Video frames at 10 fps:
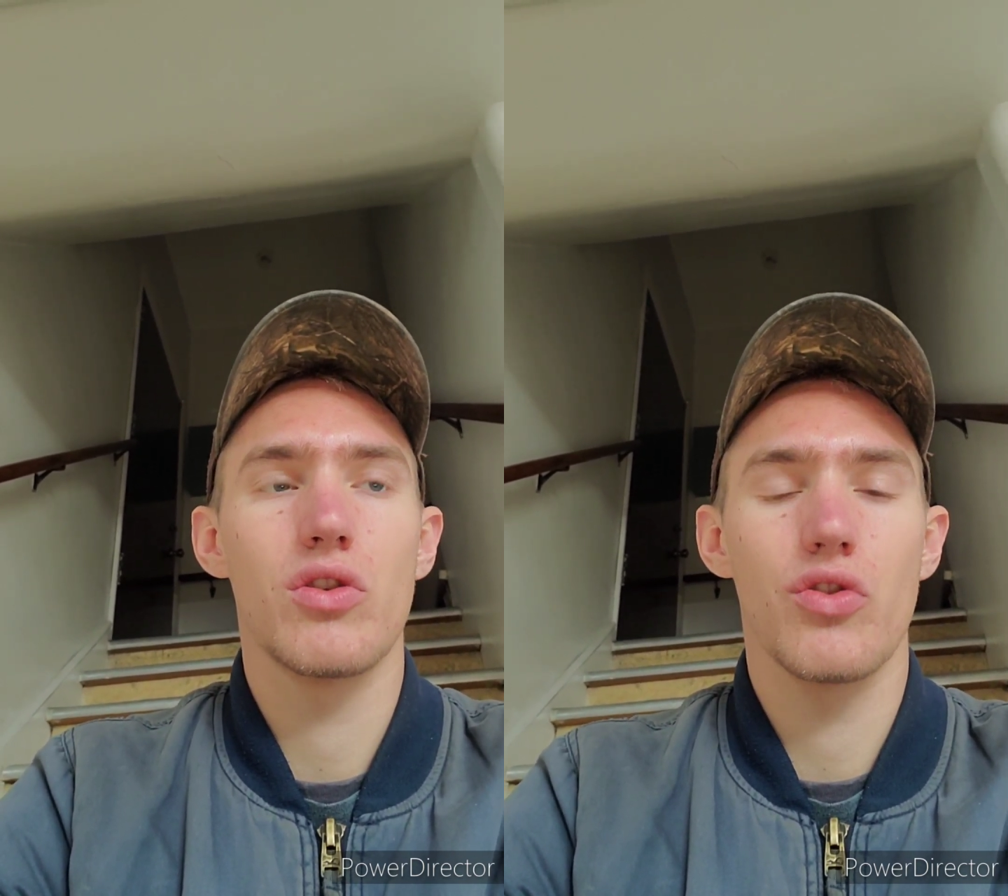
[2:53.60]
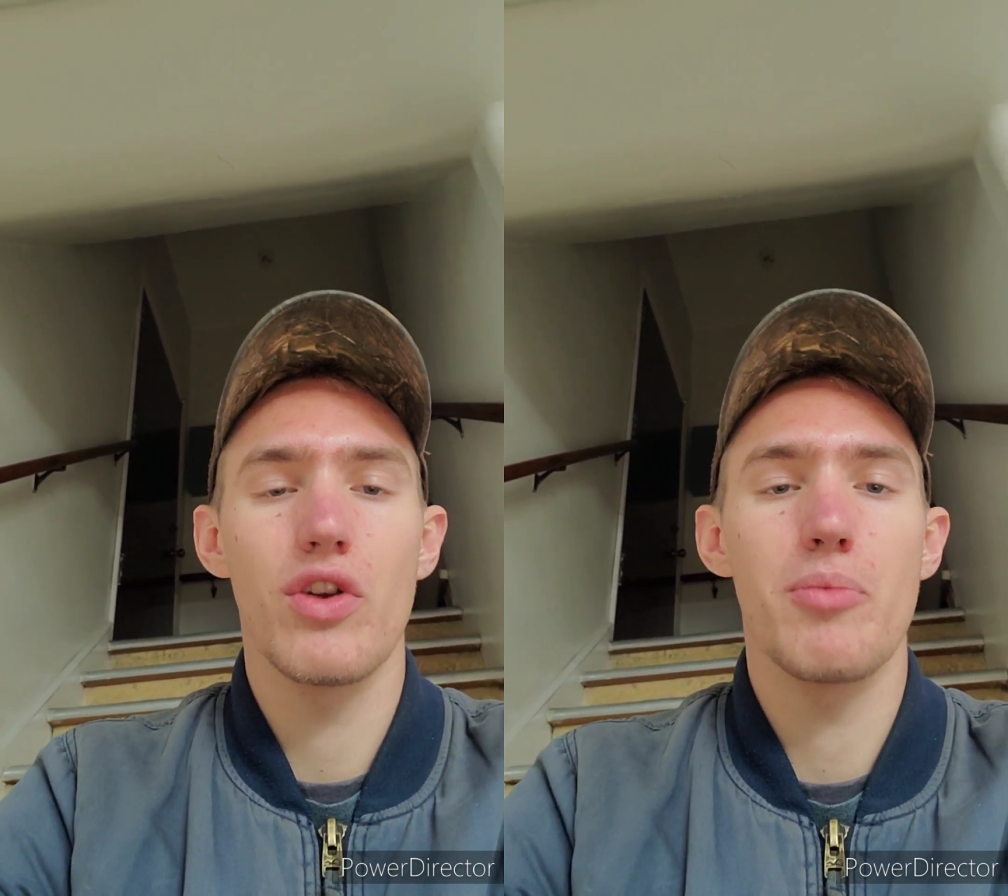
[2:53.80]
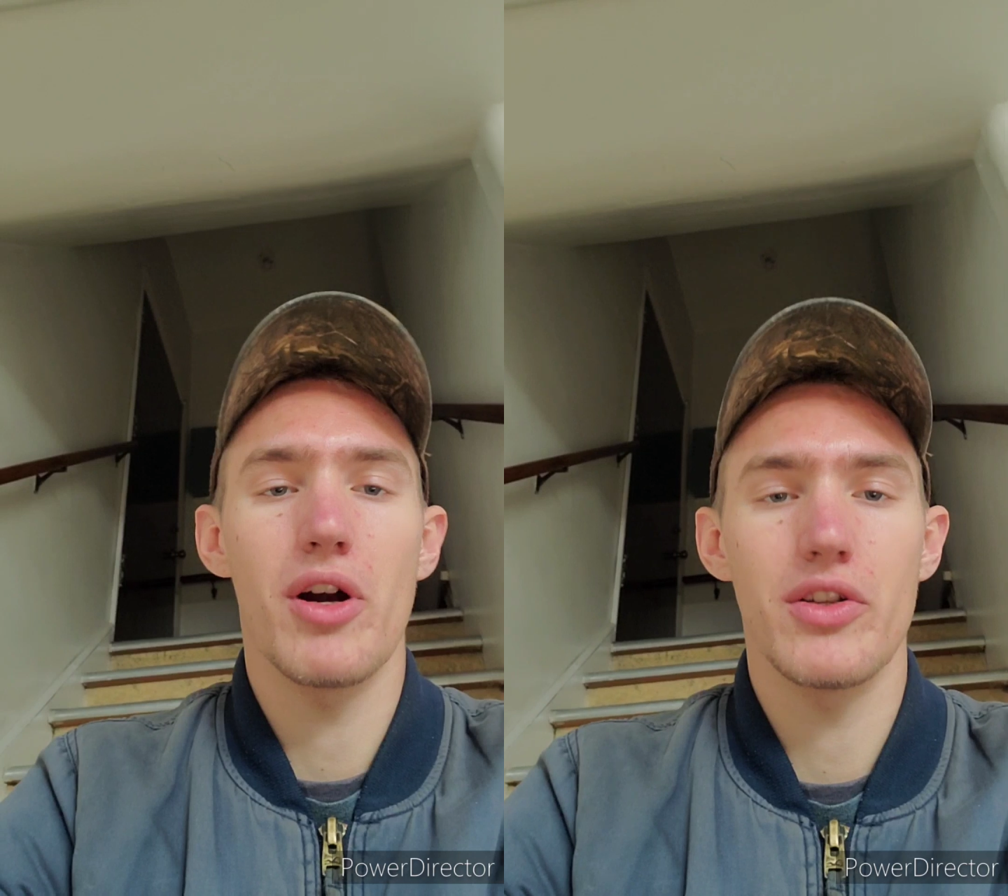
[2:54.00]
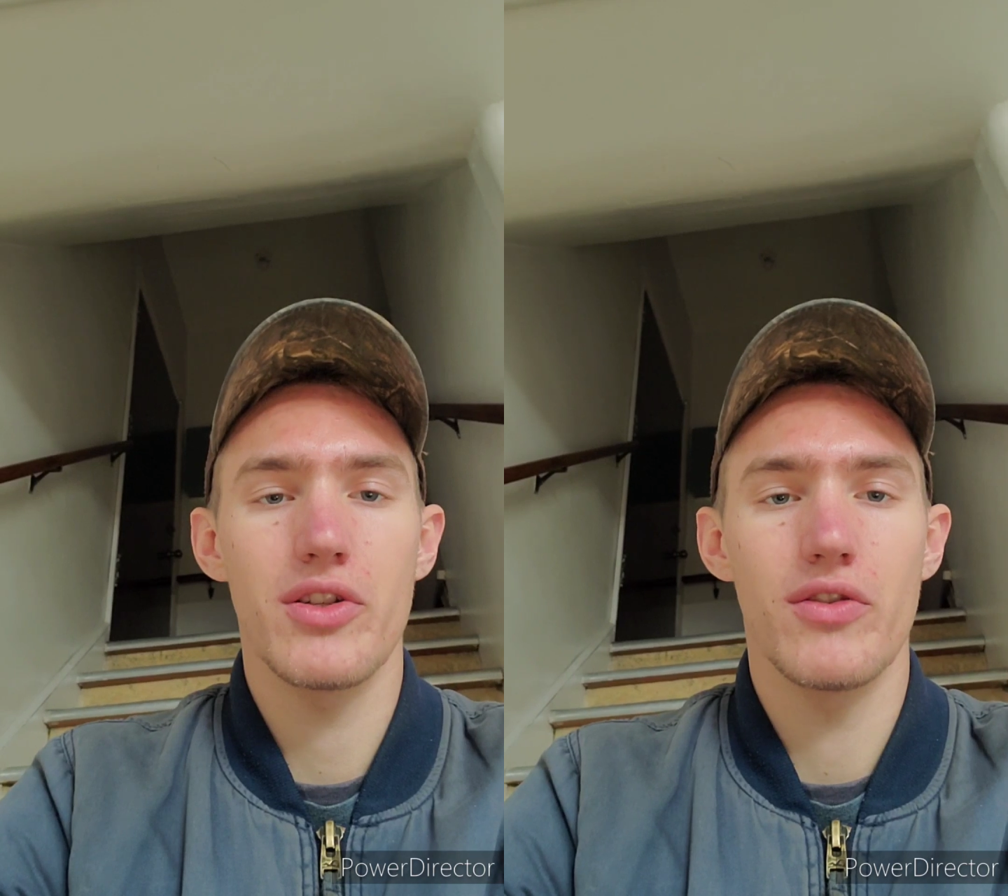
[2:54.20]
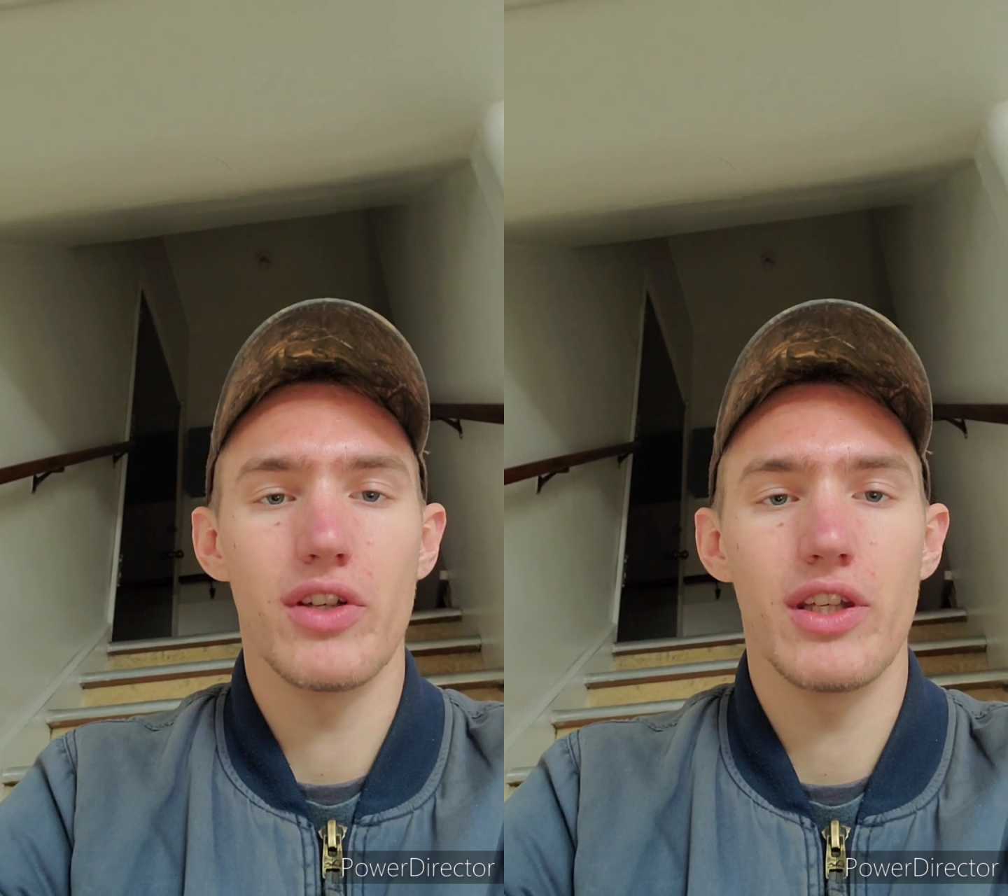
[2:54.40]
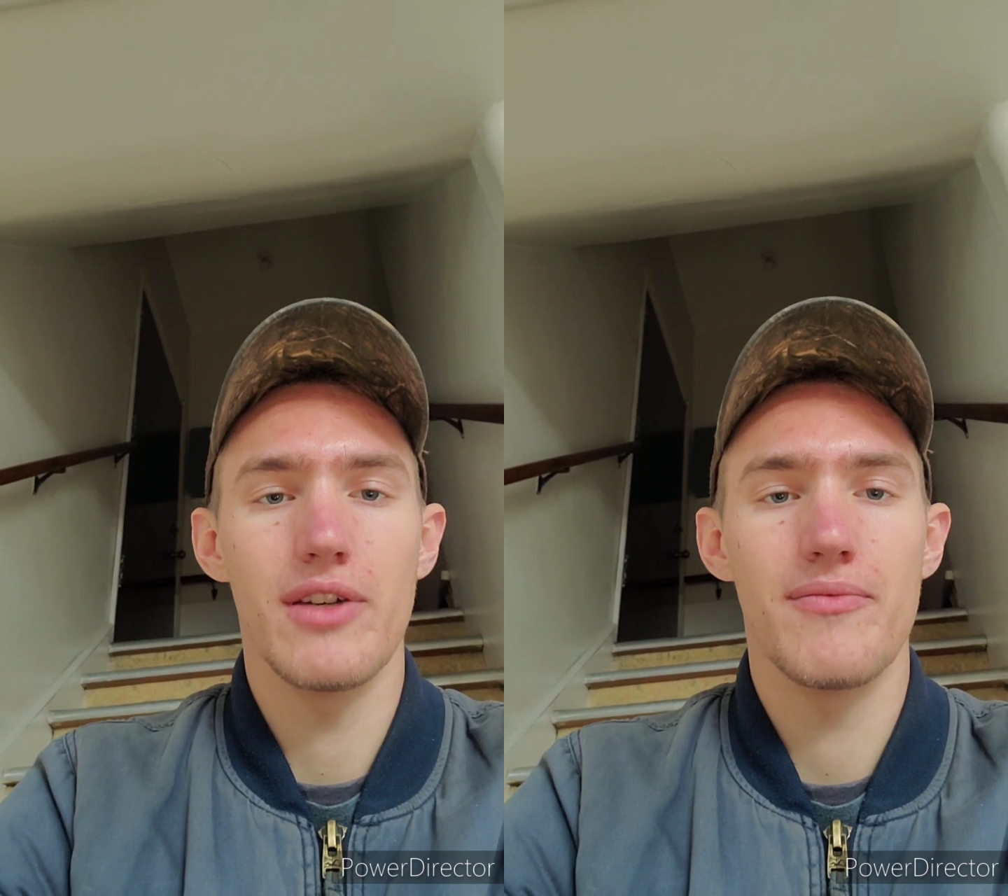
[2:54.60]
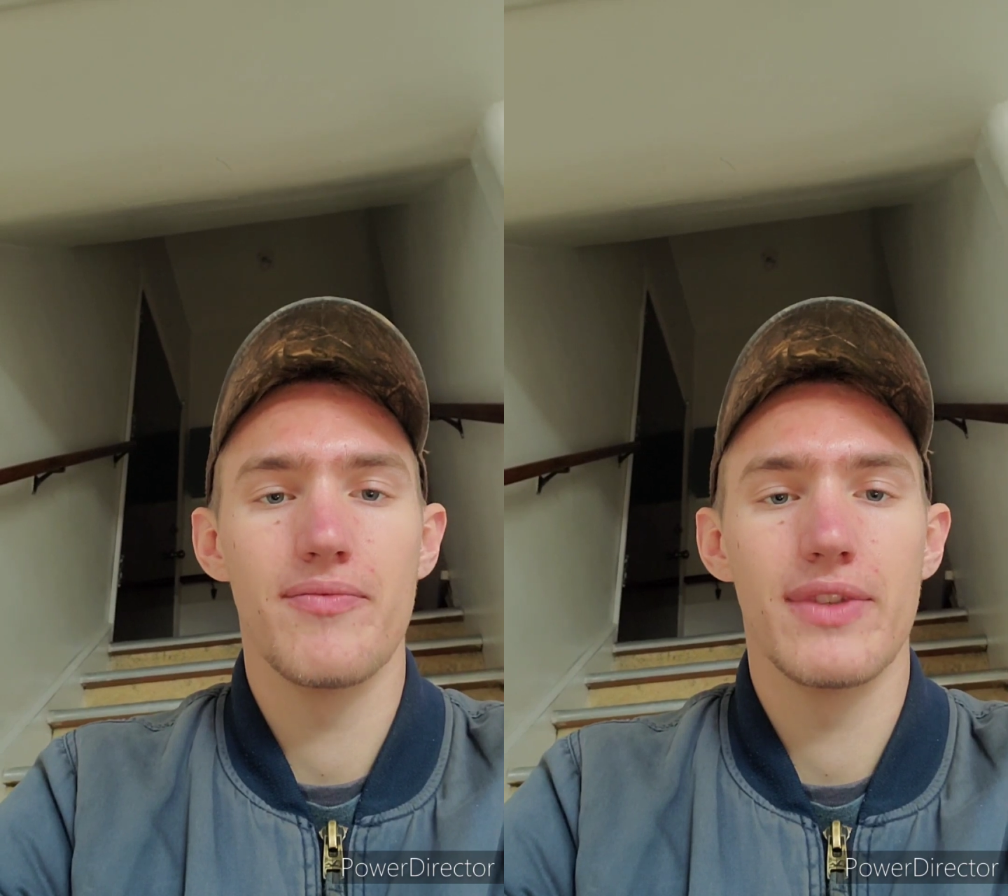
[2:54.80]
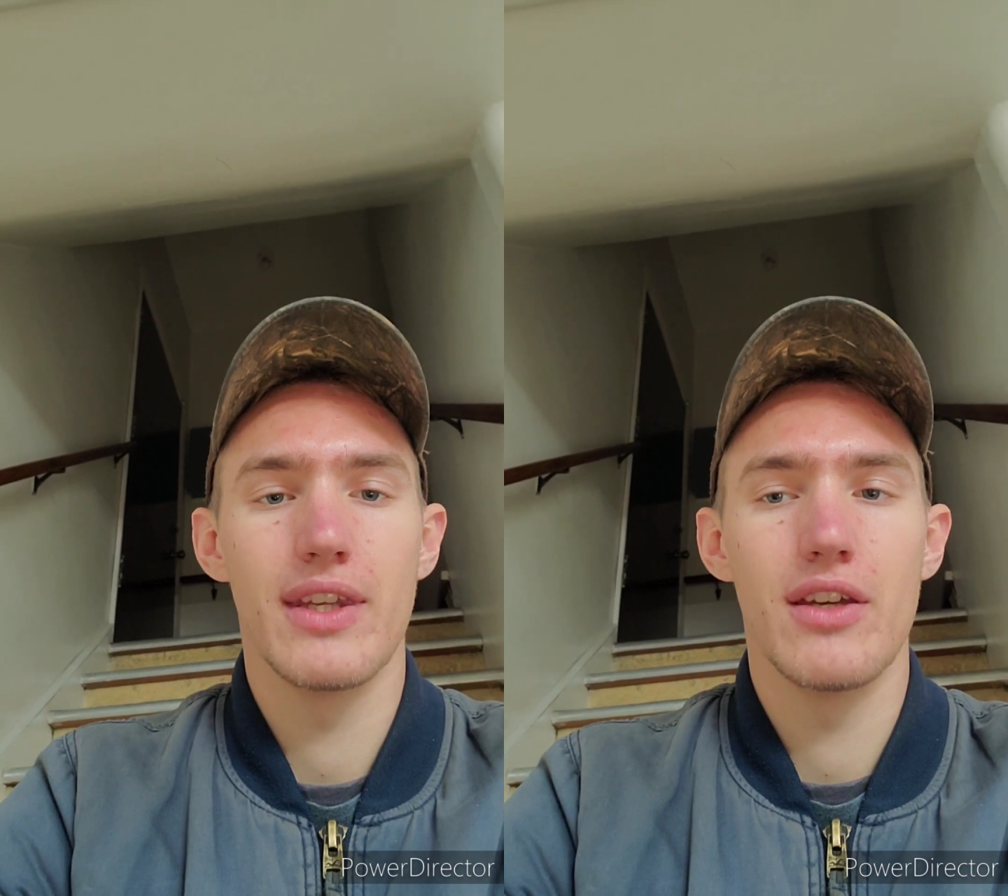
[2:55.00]
three parts, really.
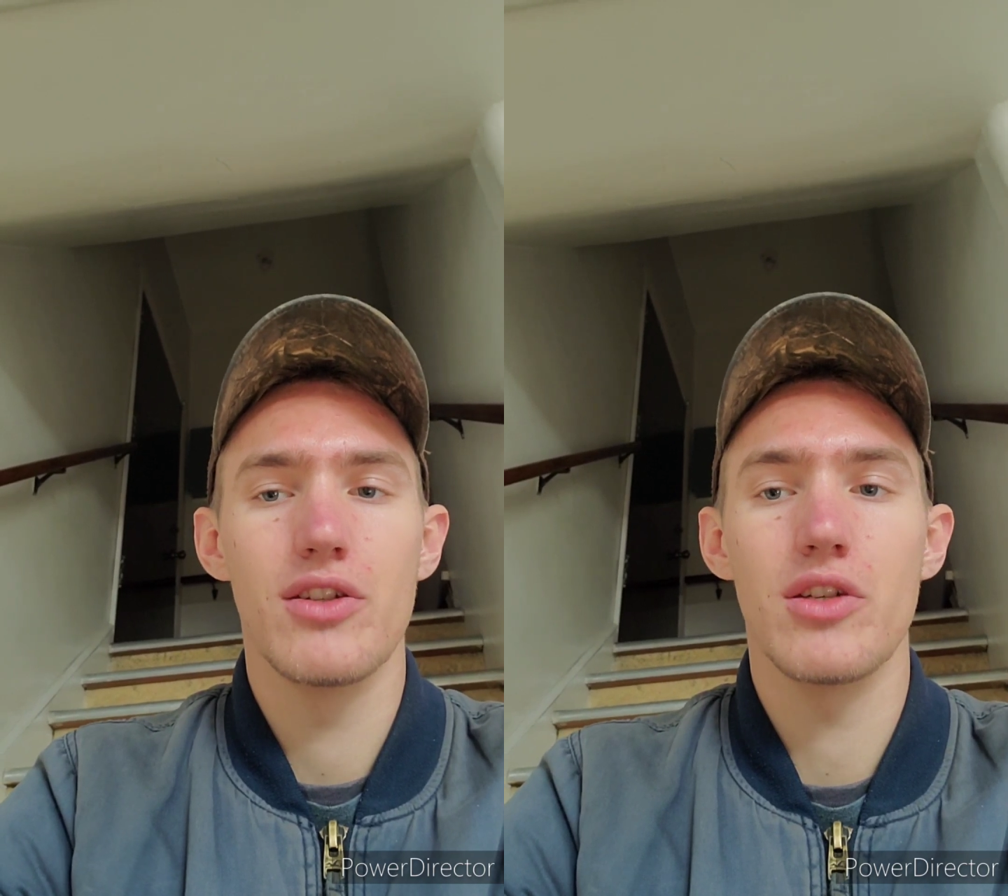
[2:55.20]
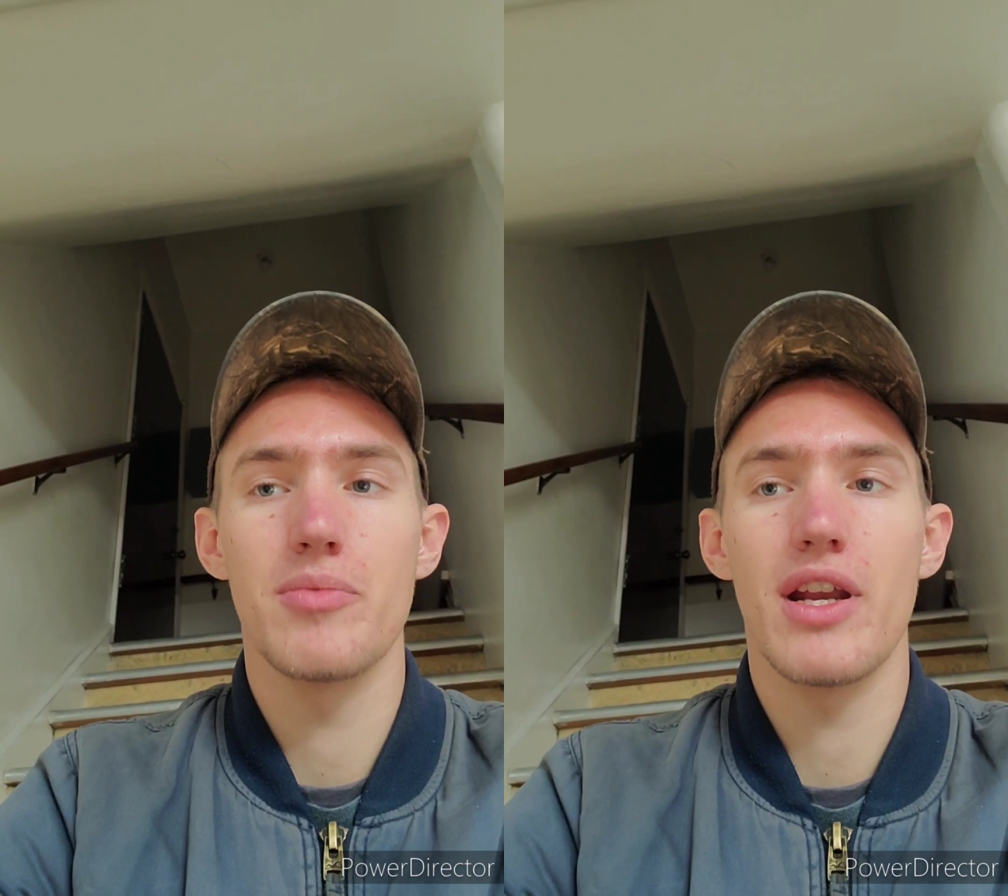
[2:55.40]
So it's